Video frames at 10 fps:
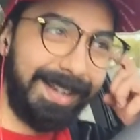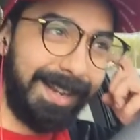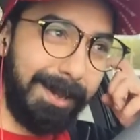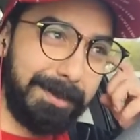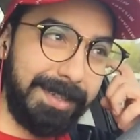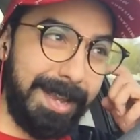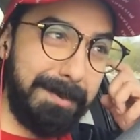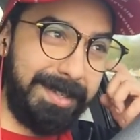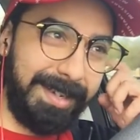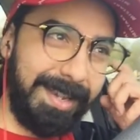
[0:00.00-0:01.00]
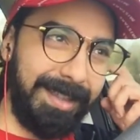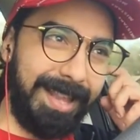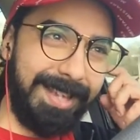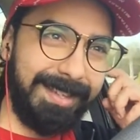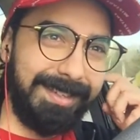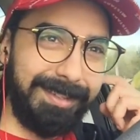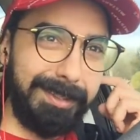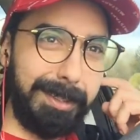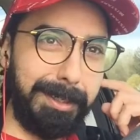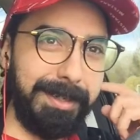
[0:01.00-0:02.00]
you know so that was a good lesson
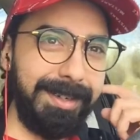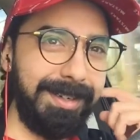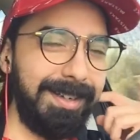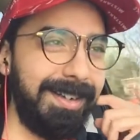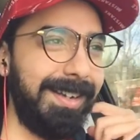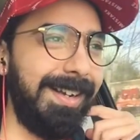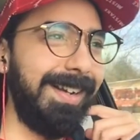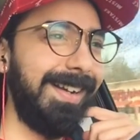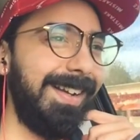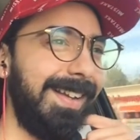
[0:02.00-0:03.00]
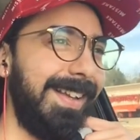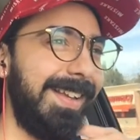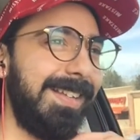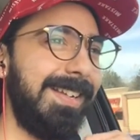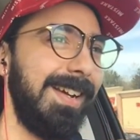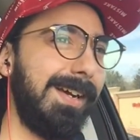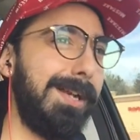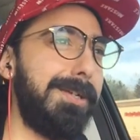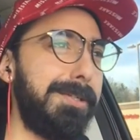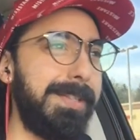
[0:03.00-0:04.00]
to learn uh, in uh,
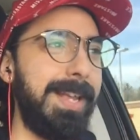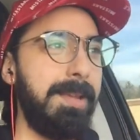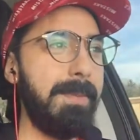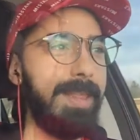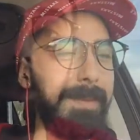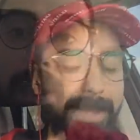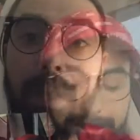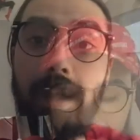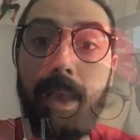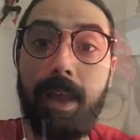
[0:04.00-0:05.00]
understanding my limit.